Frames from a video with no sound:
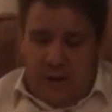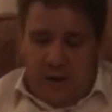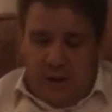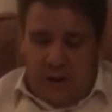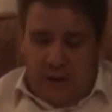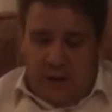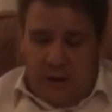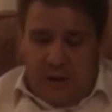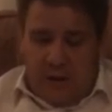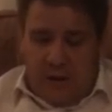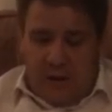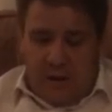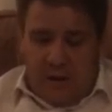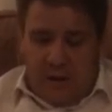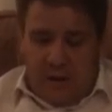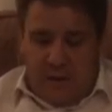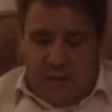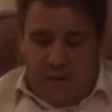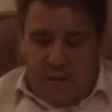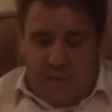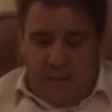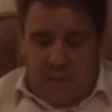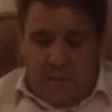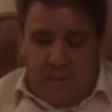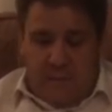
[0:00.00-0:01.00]

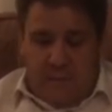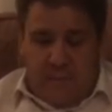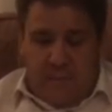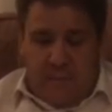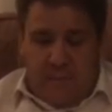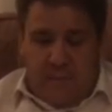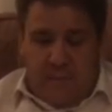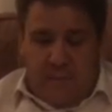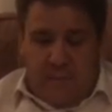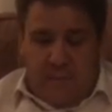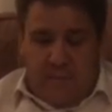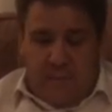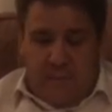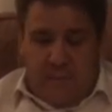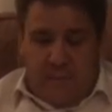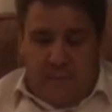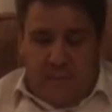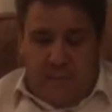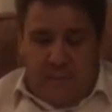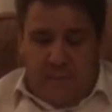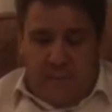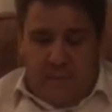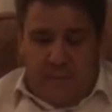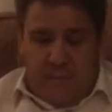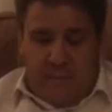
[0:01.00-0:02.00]

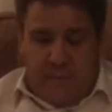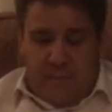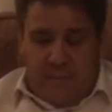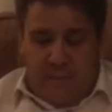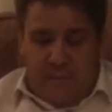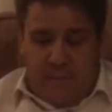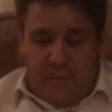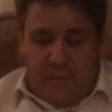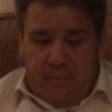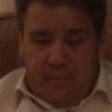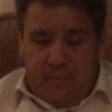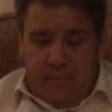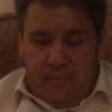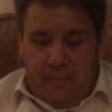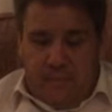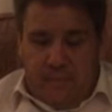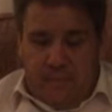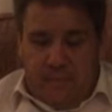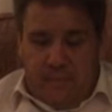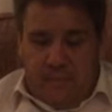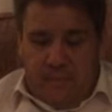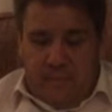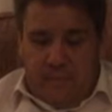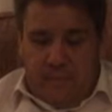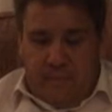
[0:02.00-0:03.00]

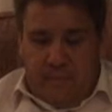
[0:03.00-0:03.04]
No one is speaking in this clip.